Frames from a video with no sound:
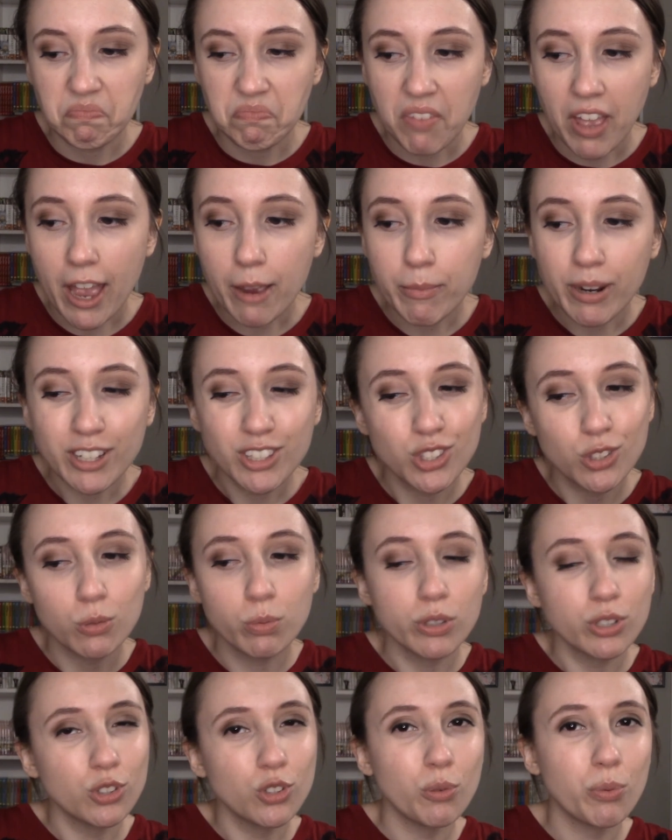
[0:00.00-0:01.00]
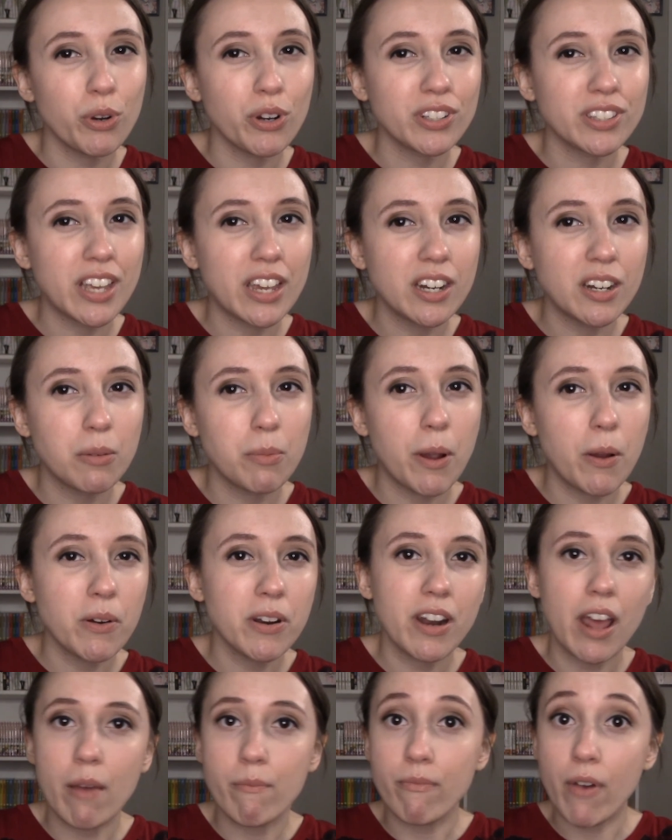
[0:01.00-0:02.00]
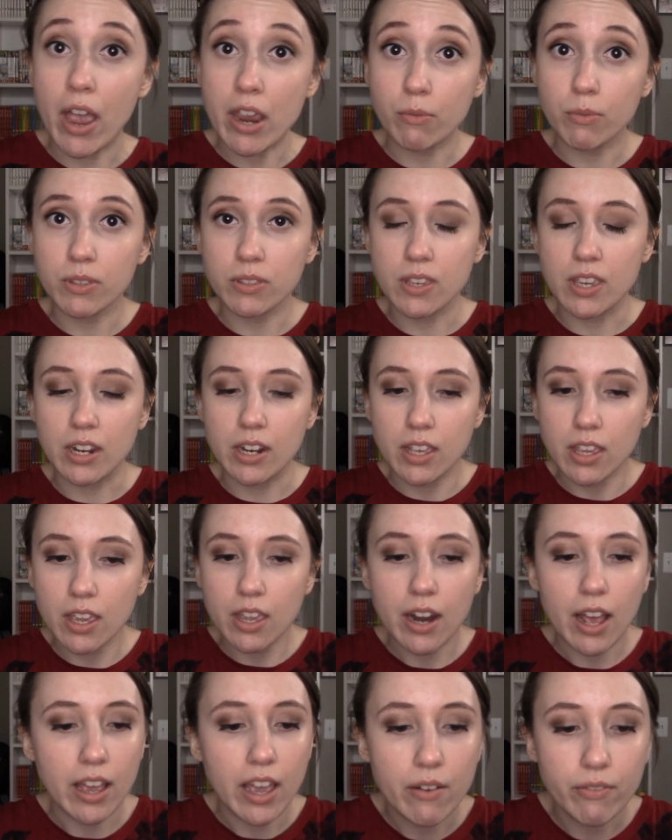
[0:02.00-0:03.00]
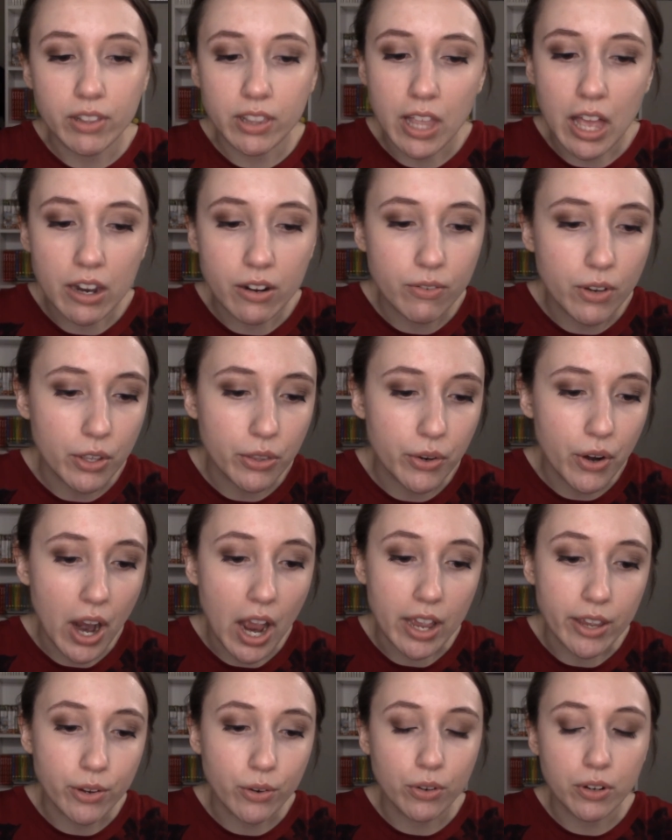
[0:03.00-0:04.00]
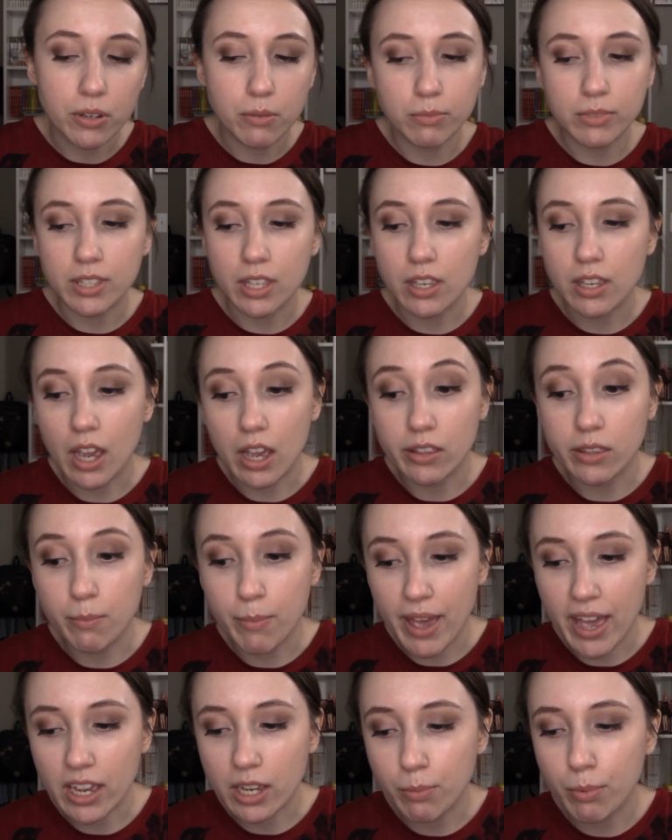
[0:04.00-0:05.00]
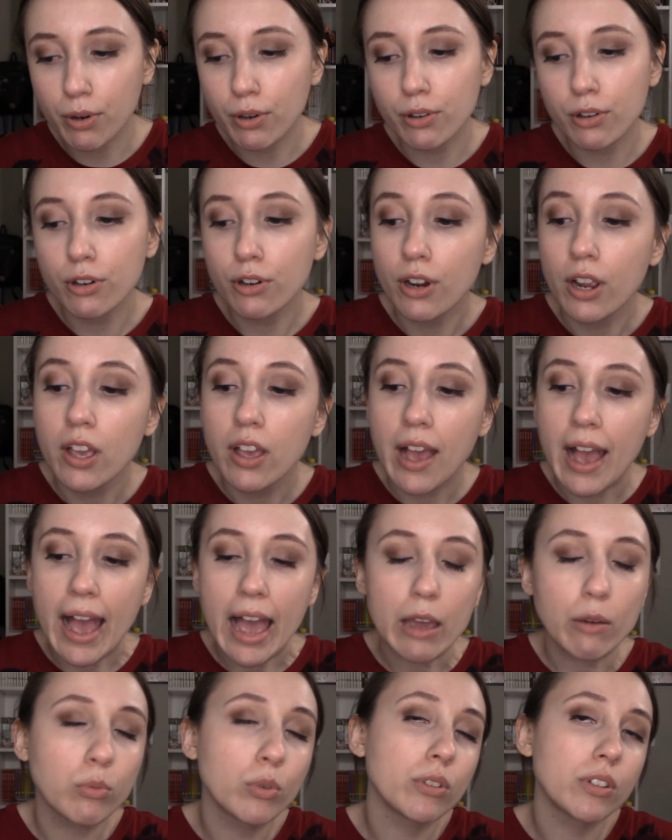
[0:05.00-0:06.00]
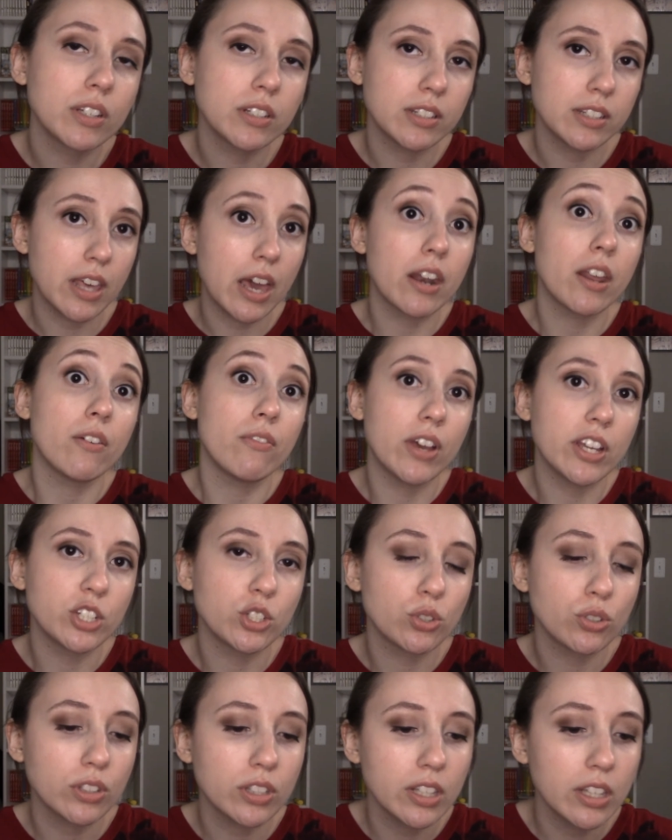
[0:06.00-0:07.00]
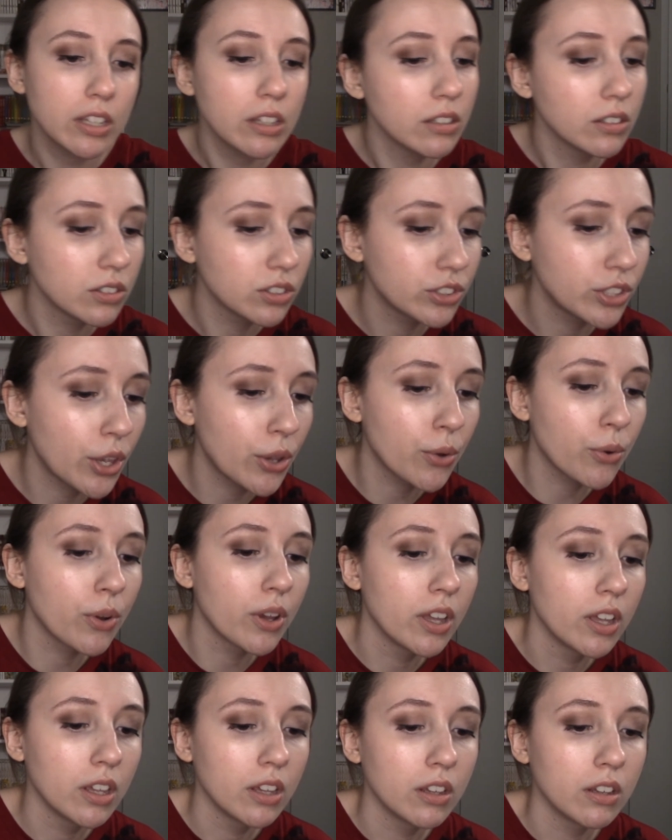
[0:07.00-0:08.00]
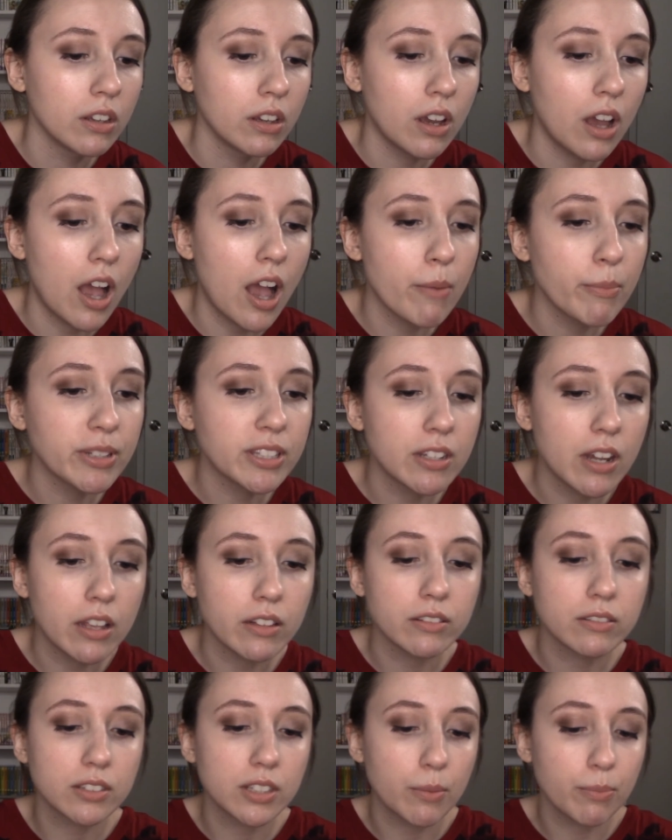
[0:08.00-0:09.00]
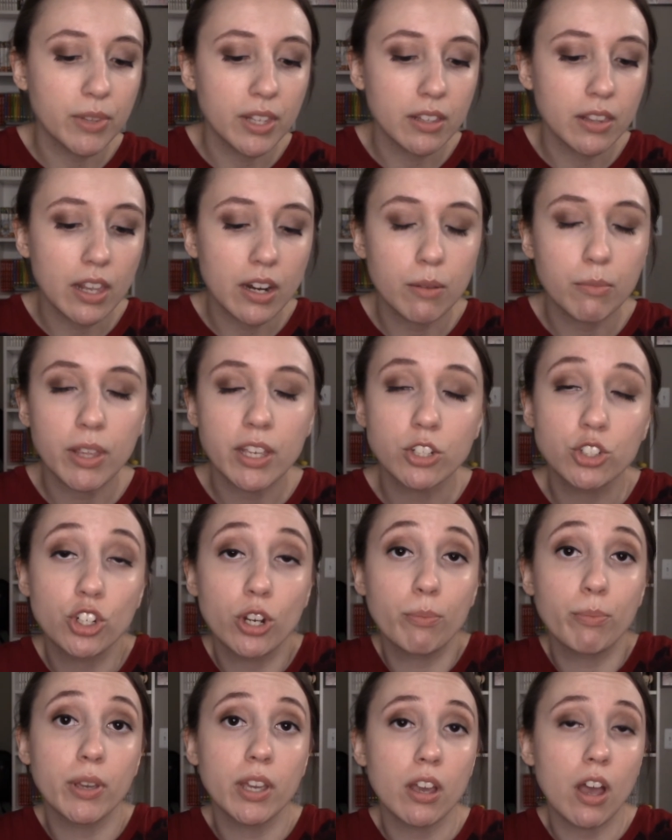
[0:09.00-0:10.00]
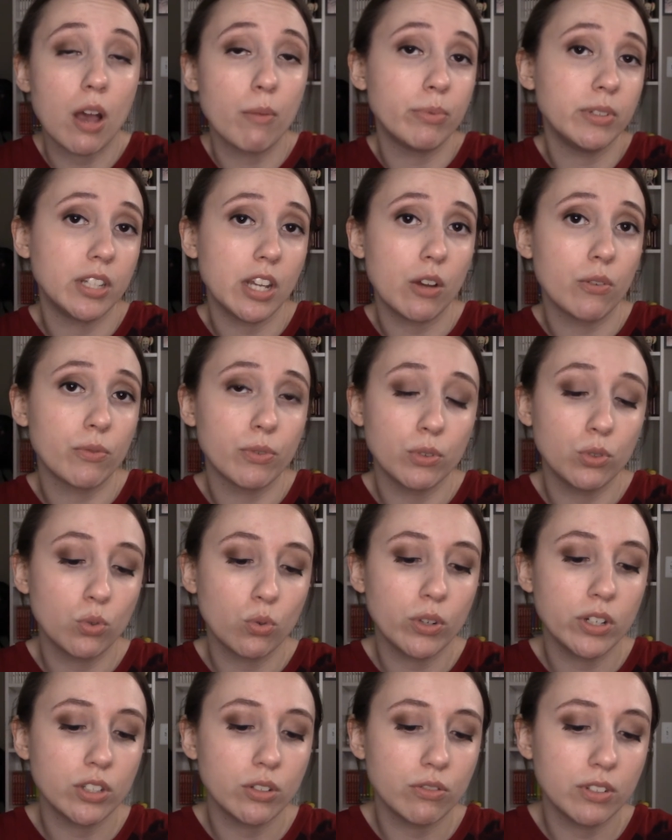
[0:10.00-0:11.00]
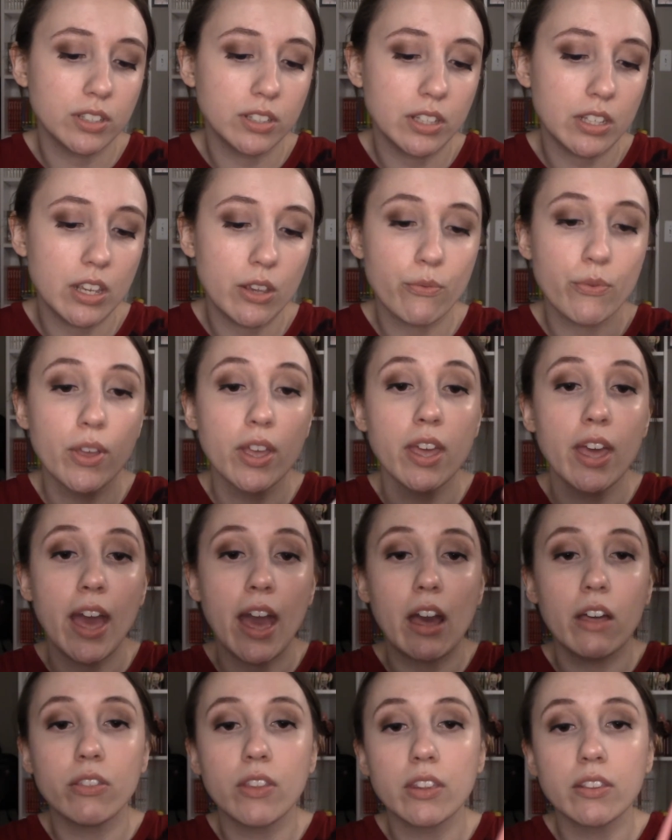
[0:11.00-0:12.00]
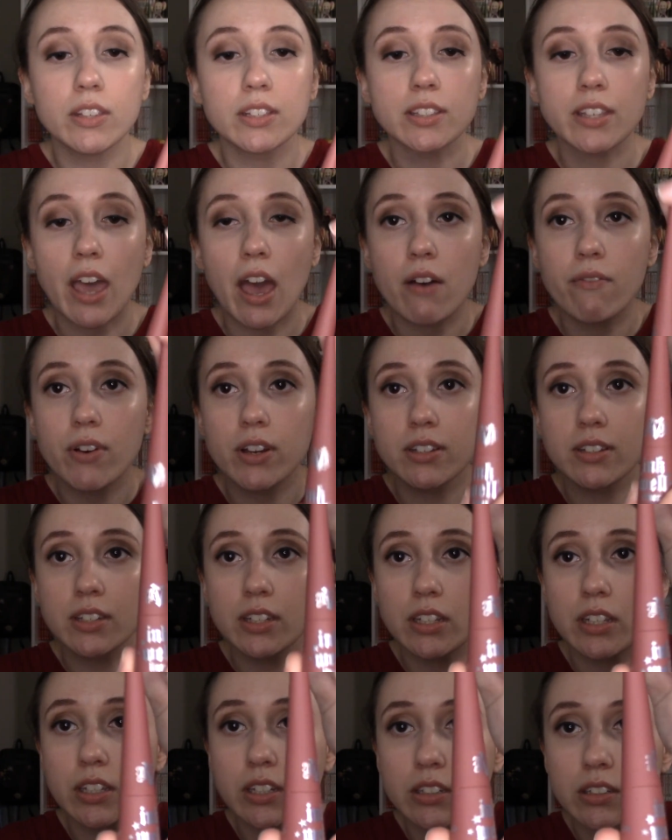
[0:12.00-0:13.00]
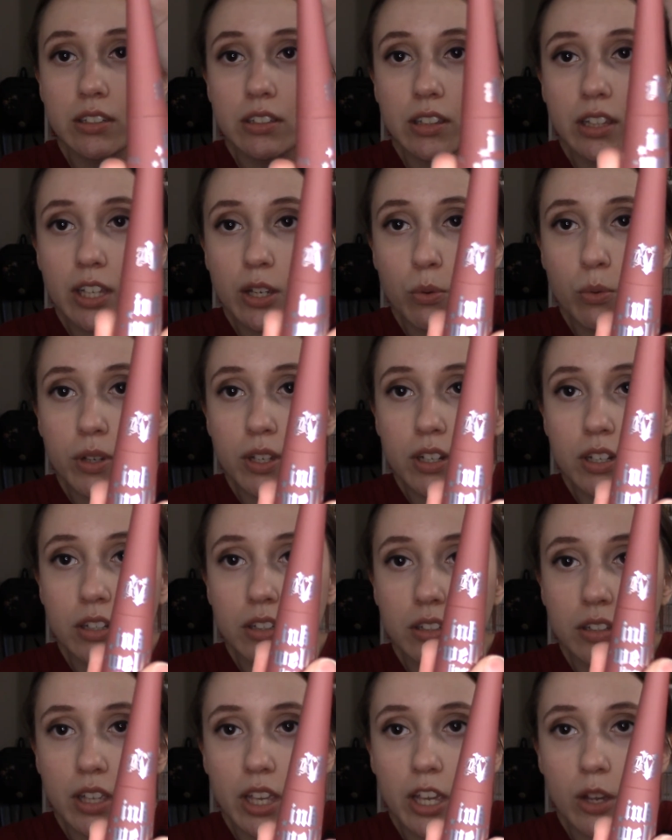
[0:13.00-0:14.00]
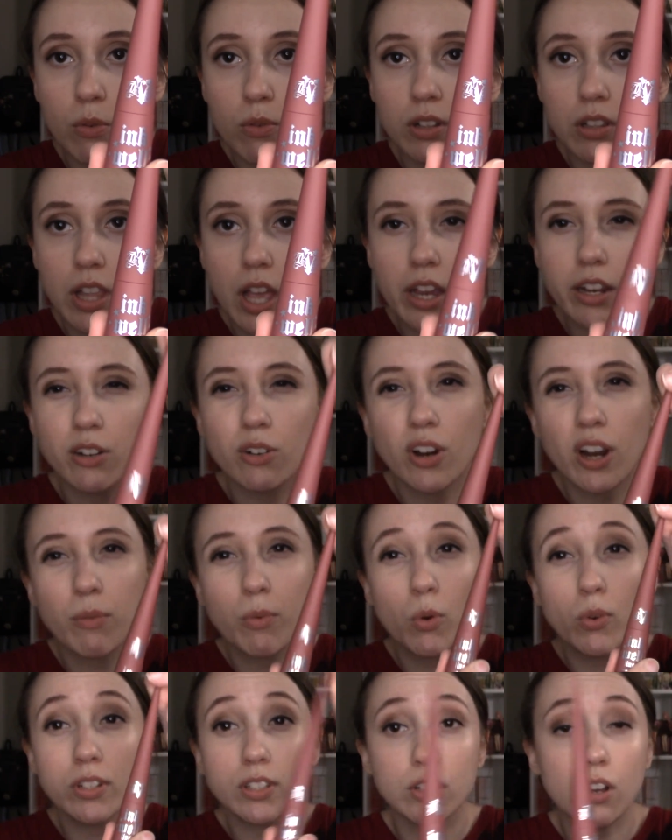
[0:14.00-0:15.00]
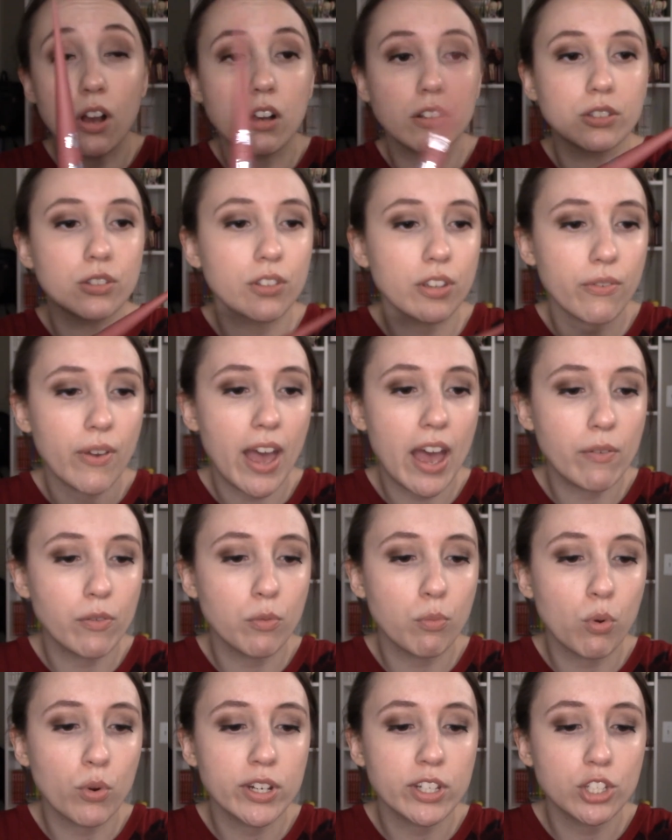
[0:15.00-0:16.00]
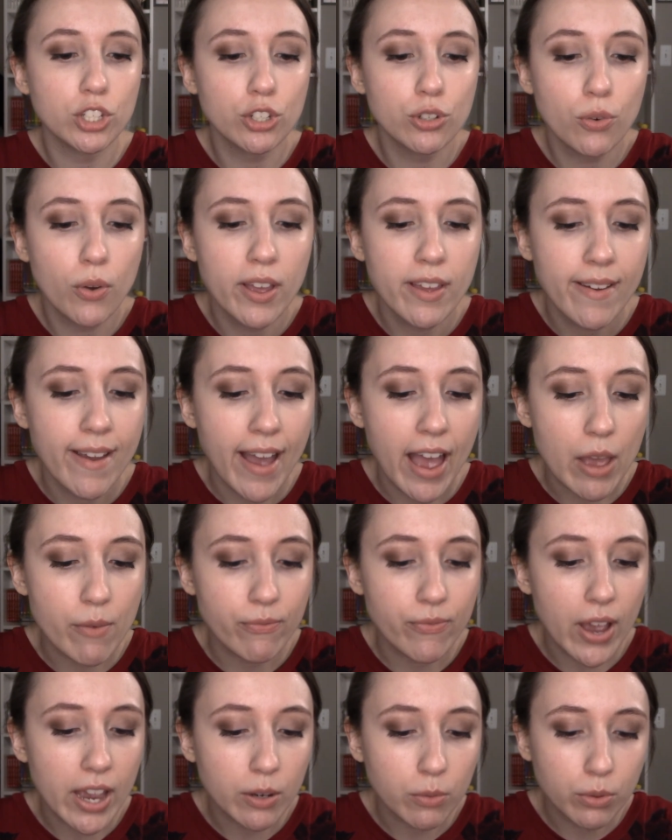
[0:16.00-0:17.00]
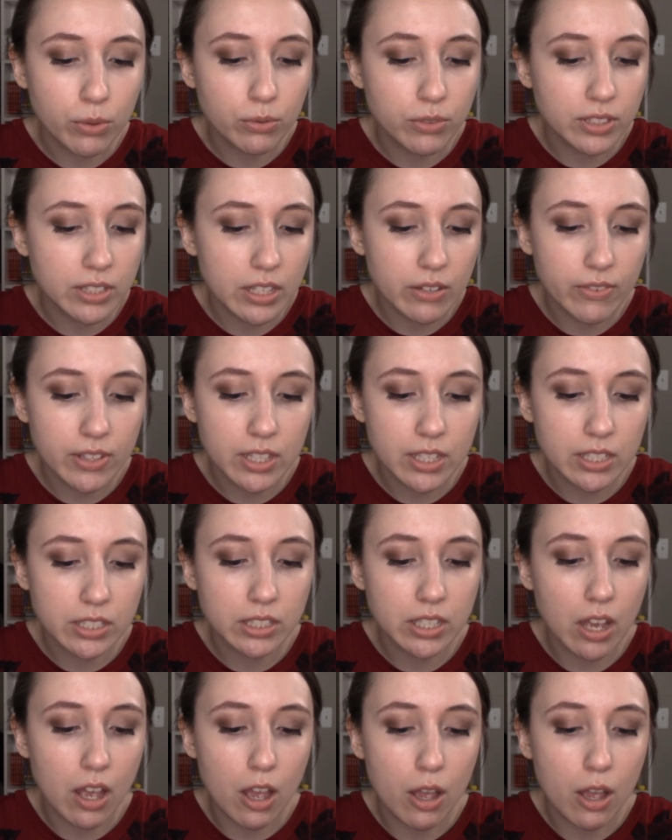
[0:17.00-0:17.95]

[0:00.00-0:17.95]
I'm not super excited about it. I'm fine with getting it. I have a lot of other eye creams like on the back burner. I will get to that eventually, so it's not something that I'm like jumping up and down for joy to receive. And then this Kat Von D Liquid Inkwell Liner, I'm going to also give half a 0.2. I'm fine with receiving this.